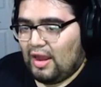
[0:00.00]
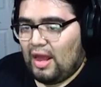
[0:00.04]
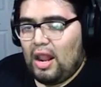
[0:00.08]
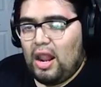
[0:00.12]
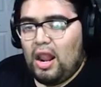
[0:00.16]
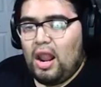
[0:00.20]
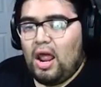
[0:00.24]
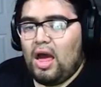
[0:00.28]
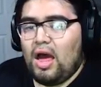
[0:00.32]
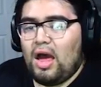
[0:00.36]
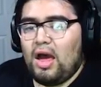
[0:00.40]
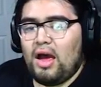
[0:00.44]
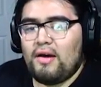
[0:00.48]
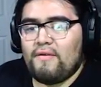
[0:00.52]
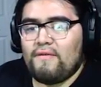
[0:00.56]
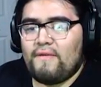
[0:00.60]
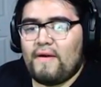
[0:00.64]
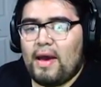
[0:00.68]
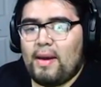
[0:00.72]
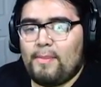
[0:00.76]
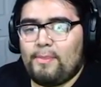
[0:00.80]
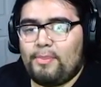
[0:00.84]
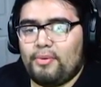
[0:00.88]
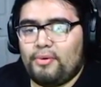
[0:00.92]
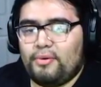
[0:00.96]
I love
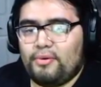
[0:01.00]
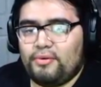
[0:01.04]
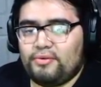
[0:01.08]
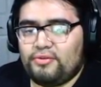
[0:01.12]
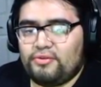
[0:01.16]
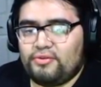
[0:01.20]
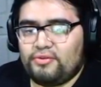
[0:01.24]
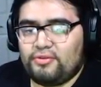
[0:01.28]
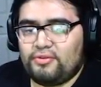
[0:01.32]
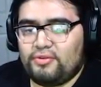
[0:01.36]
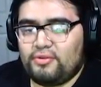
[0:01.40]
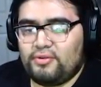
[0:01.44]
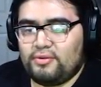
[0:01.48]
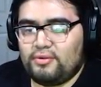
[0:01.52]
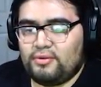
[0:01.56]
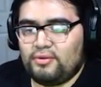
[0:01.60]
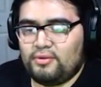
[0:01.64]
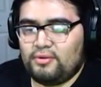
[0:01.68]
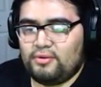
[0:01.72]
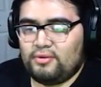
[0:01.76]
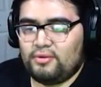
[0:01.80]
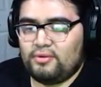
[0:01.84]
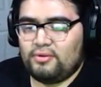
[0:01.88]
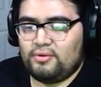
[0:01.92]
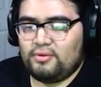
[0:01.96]
apples.
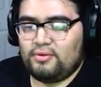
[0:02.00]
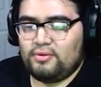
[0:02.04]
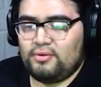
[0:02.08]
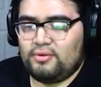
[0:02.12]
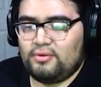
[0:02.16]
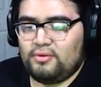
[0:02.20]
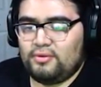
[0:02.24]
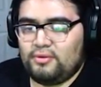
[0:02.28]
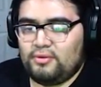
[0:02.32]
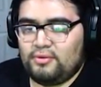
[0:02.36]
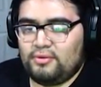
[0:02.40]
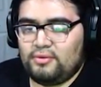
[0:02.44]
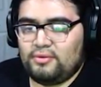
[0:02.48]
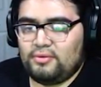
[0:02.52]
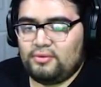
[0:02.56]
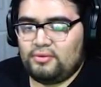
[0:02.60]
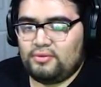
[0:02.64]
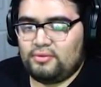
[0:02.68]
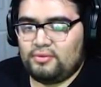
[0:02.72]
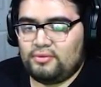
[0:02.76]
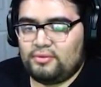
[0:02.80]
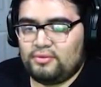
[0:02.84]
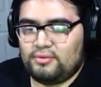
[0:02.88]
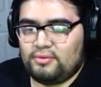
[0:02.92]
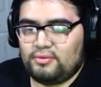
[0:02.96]
Apples.
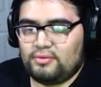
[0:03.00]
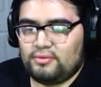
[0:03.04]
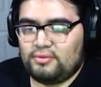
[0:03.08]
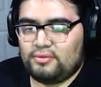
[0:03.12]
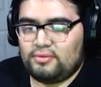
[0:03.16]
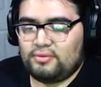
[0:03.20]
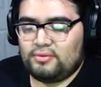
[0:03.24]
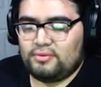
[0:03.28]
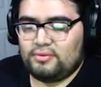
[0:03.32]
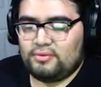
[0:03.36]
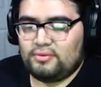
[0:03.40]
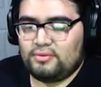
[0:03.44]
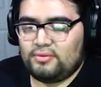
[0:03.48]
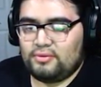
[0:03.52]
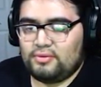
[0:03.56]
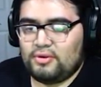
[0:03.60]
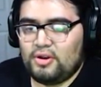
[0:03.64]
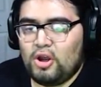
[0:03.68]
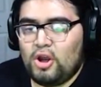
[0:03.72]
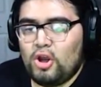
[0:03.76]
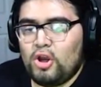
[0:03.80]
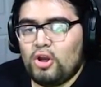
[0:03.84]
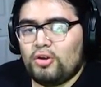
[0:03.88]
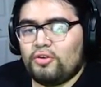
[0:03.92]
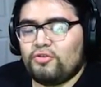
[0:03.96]
That's okay.
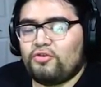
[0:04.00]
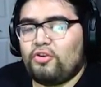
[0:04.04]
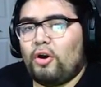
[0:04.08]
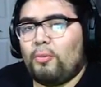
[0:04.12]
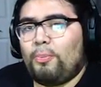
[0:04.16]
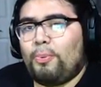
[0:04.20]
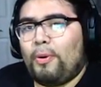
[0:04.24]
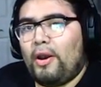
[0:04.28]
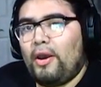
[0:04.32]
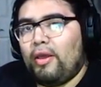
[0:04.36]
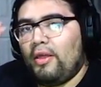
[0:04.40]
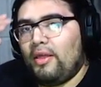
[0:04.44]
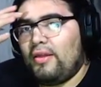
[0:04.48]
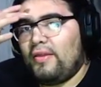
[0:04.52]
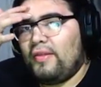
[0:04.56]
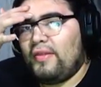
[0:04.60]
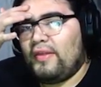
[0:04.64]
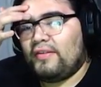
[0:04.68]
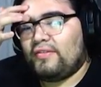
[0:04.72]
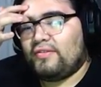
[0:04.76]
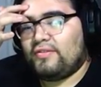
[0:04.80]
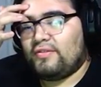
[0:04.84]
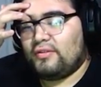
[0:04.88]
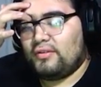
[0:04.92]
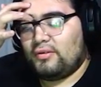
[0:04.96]
You should so apparently never be this...
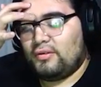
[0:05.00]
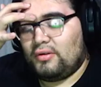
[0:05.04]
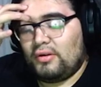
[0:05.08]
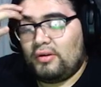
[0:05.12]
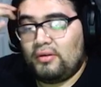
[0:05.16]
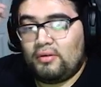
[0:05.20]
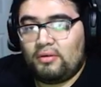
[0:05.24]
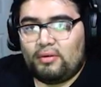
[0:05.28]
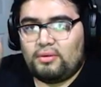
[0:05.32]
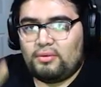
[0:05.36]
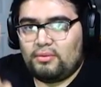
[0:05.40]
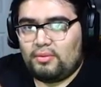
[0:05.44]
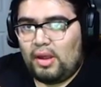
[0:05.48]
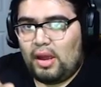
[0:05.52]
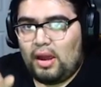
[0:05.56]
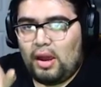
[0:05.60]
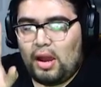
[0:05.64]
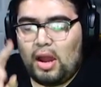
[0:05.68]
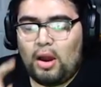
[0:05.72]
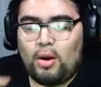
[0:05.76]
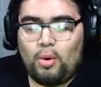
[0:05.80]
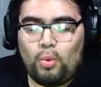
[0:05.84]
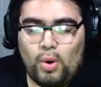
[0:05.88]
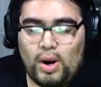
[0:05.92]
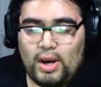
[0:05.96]
afraid to try something
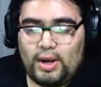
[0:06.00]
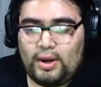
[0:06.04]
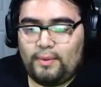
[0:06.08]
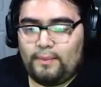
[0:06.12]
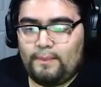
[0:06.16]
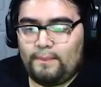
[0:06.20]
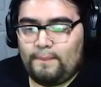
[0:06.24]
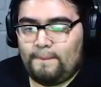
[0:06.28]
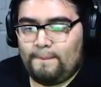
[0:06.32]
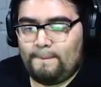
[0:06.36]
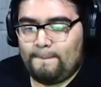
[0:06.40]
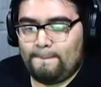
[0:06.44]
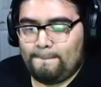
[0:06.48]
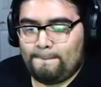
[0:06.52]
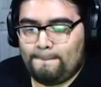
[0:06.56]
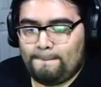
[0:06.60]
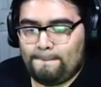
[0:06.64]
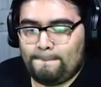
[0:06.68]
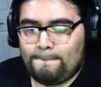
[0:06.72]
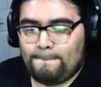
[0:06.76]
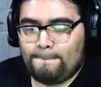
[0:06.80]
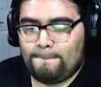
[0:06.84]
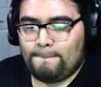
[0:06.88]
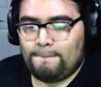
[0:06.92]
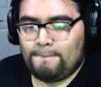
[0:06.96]
I'll wait. But
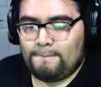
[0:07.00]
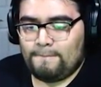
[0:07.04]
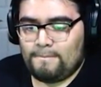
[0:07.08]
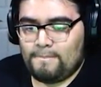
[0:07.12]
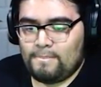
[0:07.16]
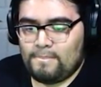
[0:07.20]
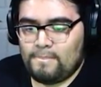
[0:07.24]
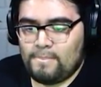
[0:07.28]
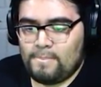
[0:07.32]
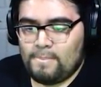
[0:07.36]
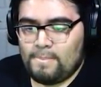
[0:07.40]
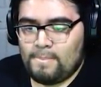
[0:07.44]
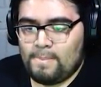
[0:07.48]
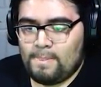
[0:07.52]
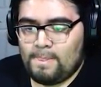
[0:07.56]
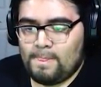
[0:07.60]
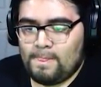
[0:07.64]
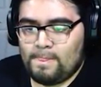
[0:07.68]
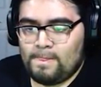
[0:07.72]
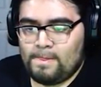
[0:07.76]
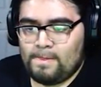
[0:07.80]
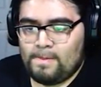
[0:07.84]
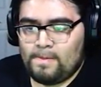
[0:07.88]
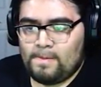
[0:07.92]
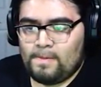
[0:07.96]
we don't even
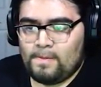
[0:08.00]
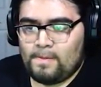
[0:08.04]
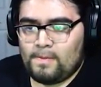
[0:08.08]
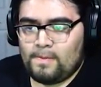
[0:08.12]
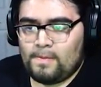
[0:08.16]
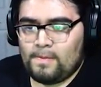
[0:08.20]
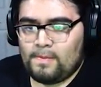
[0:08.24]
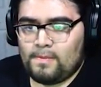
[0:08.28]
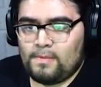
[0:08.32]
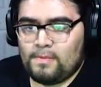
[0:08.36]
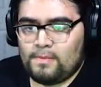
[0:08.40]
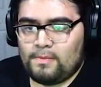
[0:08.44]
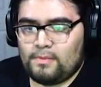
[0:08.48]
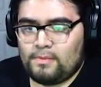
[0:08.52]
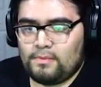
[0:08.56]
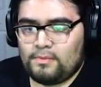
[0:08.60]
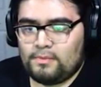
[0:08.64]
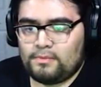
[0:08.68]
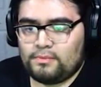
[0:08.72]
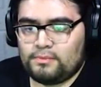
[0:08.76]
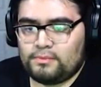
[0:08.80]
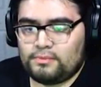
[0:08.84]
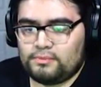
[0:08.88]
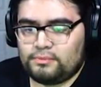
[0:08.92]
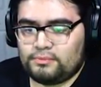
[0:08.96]
know where the
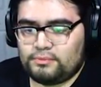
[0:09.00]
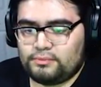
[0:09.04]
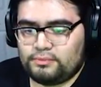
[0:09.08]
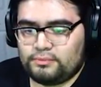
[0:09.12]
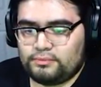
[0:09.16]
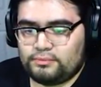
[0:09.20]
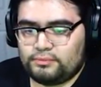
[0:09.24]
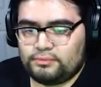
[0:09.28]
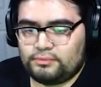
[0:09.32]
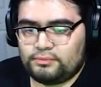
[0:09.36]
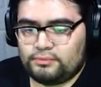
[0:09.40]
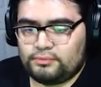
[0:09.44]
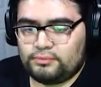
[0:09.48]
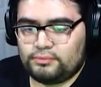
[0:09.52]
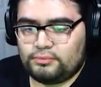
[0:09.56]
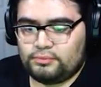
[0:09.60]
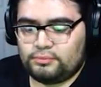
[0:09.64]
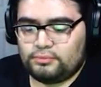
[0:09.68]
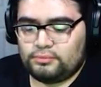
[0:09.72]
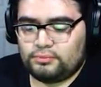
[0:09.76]
store is.